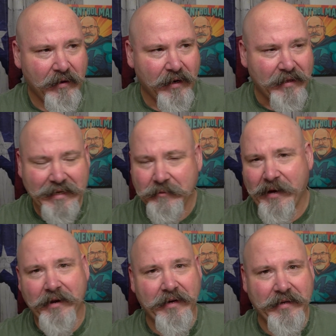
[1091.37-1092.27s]
And that's
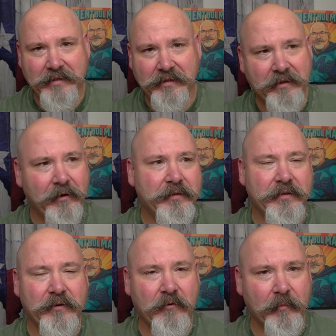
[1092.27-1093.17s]
about it. That's as close
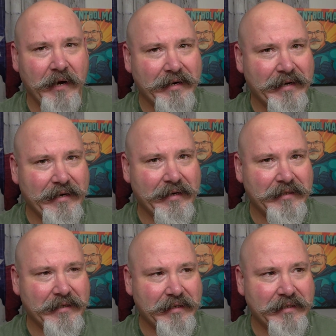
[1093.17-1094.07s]
as gourmand it
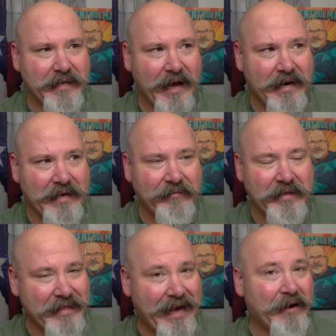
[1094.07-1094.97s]
gets. And it's not
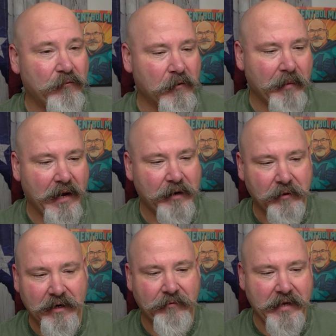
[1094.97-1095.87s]
even that gourmand
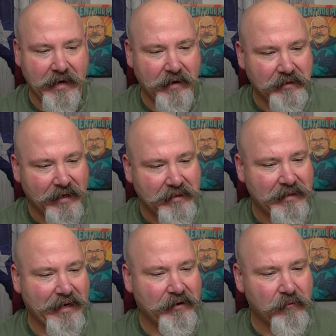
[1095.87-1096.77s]
with everything else, that
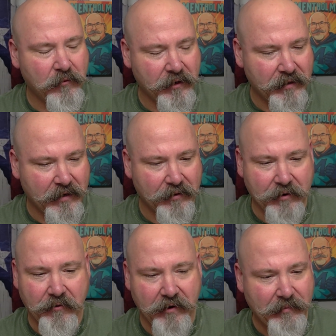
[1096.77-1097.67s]
sandalwood and the other
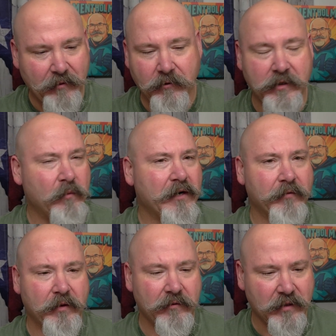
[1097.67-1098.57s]
creamy woods,
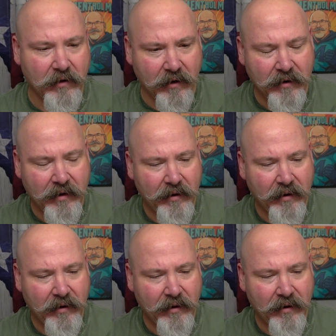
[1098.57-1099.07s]
whatever those are,